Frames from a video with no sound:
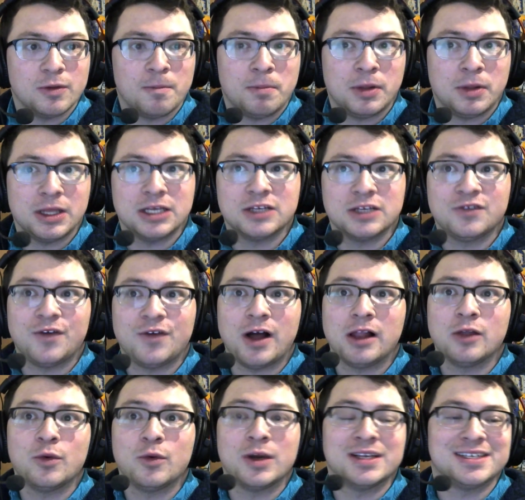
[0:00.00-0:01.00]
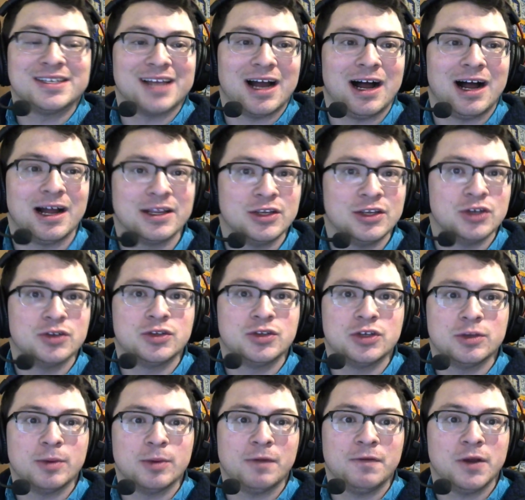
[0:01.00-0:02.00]
Please follow us on
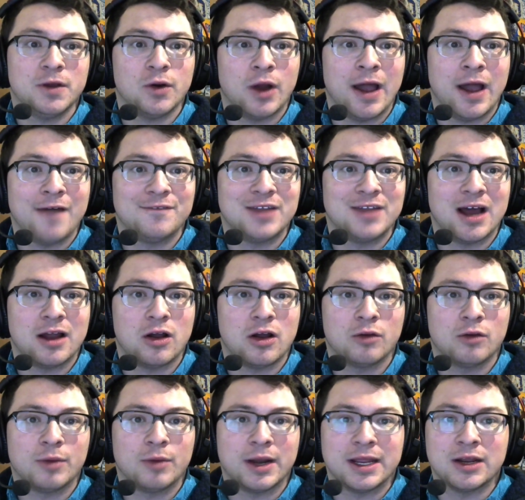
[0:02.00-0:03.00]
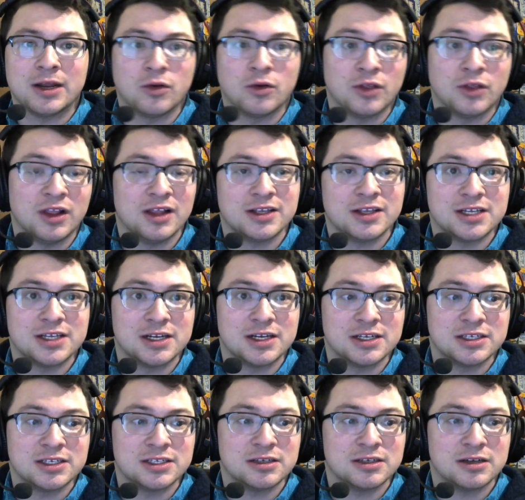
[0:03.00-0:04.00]
YouTube if you have not already, and only listen
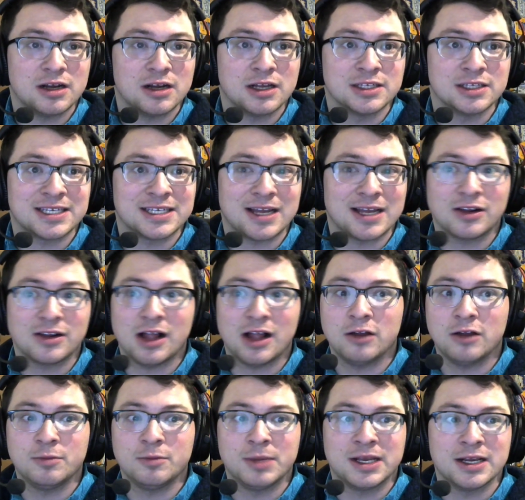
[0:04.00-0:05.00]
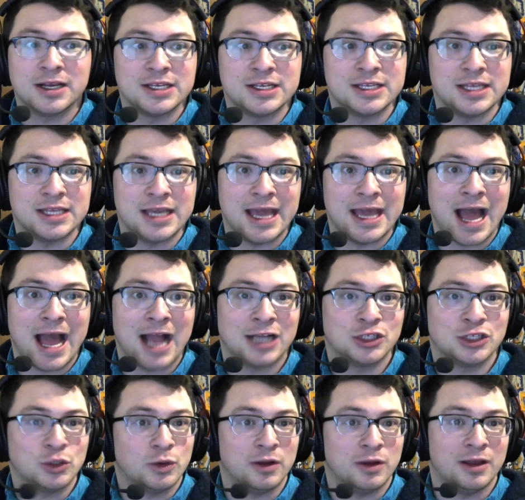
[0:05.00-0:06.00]
us on SoundCloud because the
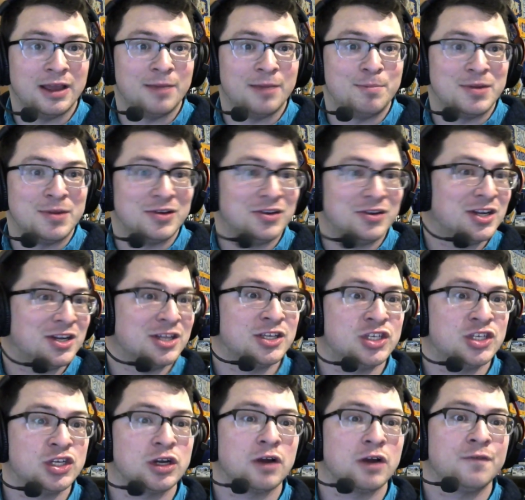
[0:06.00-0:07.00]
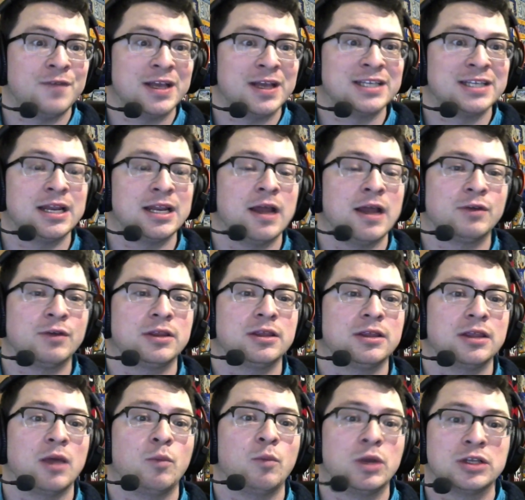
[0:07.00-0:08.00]
actual ability to see our face and
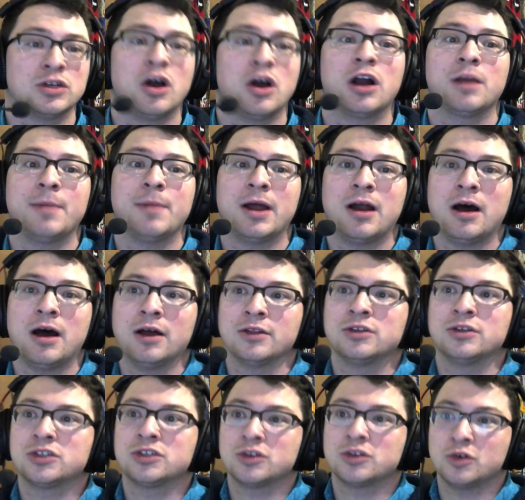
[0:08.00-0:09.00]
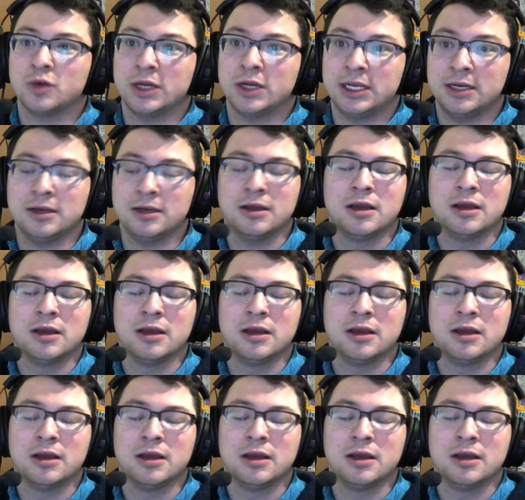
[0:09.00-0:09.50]
everything that we talk about on screen